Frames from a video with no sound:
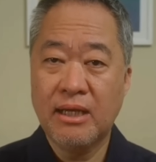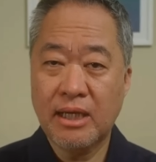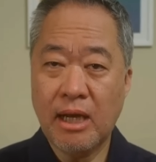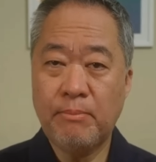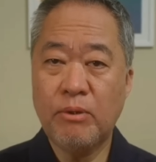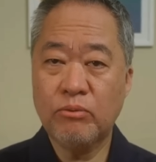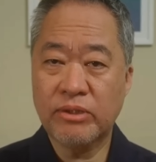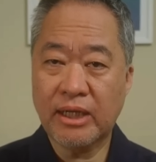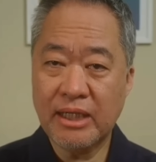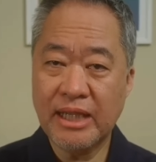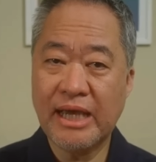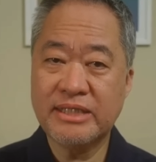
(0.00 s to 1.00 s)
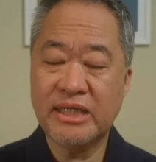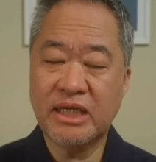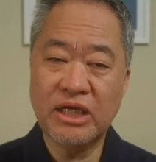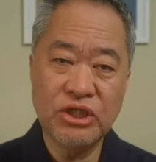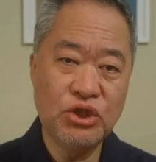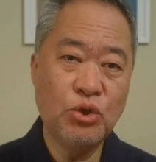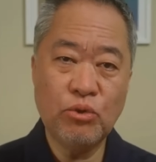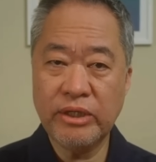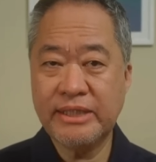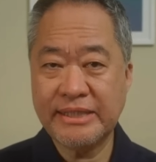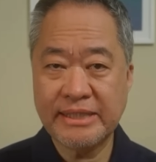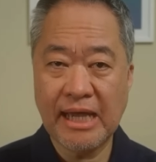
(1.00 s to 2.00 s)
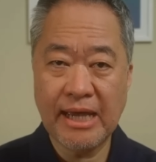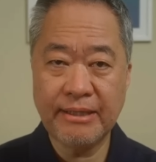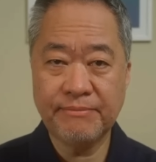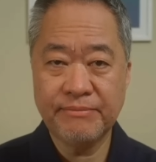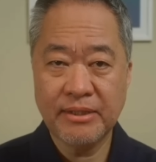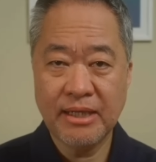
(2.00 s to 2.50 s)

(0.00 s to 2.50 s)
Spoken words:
coupled with a classic enduring design,